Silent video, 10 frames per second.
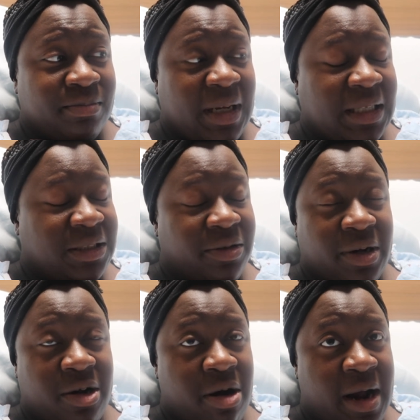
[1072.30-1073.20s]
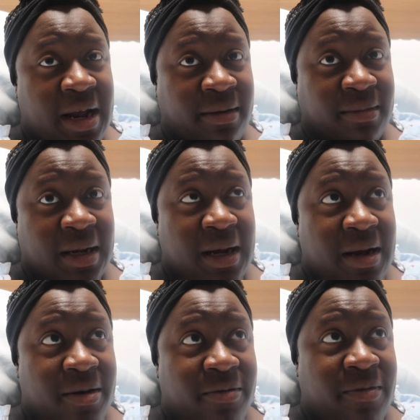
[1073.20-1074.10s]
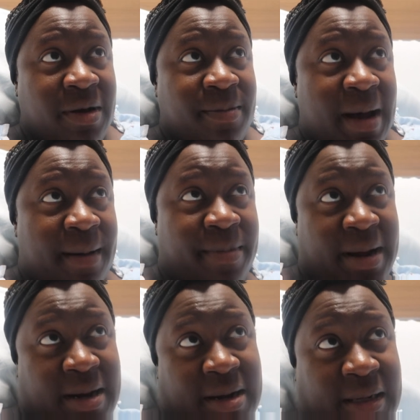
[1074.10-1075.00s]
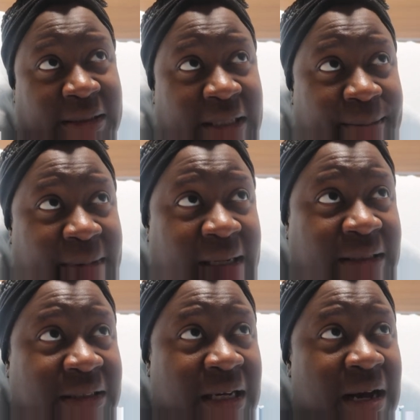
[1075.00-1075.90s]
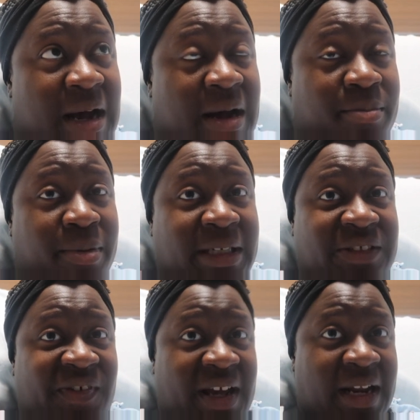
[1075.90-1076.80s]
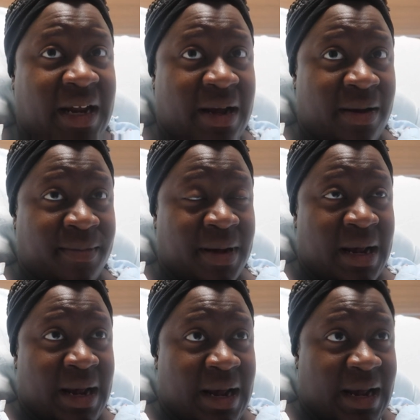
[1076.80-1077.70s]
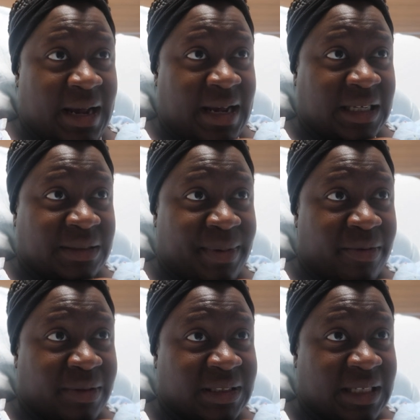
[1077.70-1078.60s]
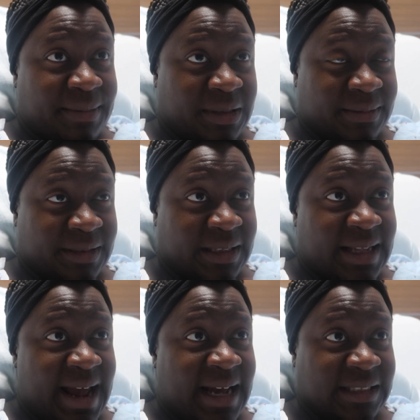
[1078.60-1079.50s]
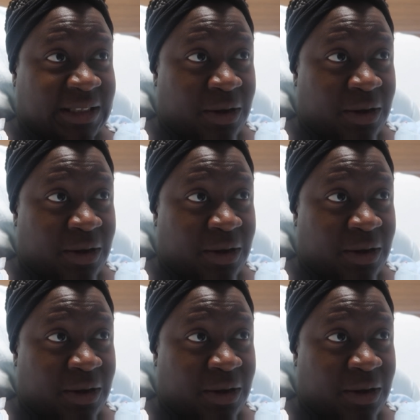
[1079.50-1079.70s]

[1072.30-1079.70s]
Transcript: He's doing great. I've been attempting to breastfeed him, and he's been receptive to that.